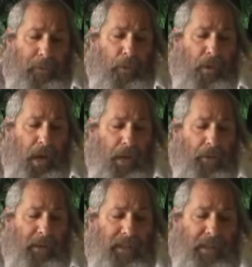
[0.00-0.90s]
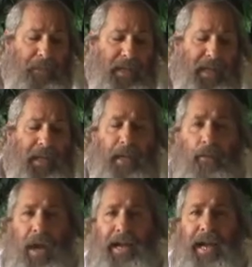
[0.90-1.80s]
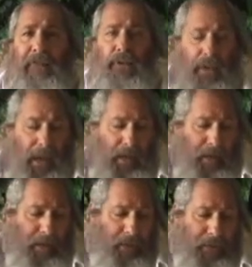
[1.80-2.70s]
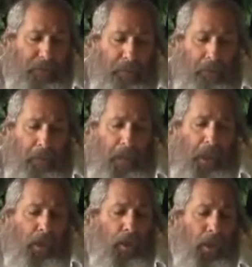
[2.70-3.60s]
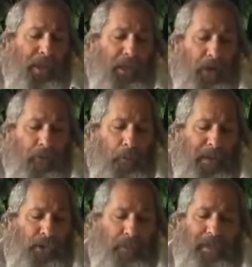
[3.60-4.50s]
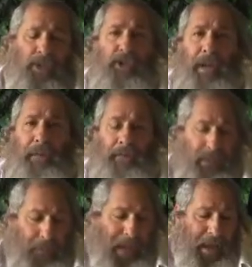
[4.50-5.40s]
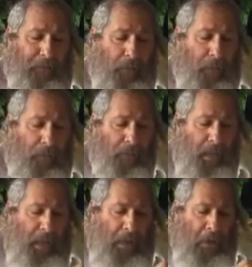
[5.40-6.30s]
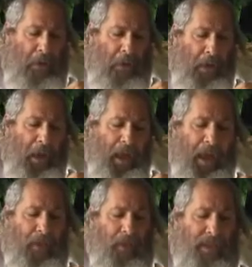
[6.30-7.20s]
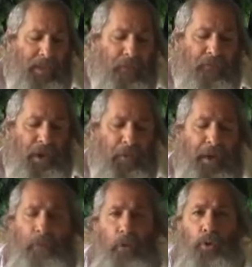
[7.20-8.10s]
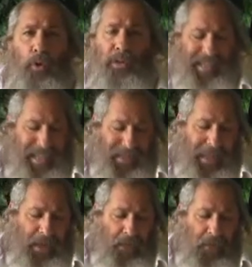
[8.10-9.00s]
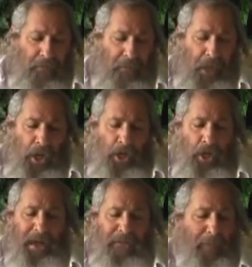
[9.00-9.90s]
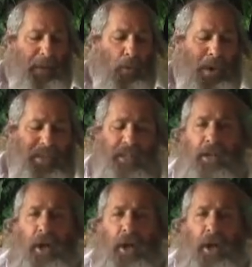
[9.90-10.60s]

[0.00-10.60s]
through Congress immediately right after 9/11. The U.S. government should be ashamed of its behavior, and this very brutal dictator should have been arrested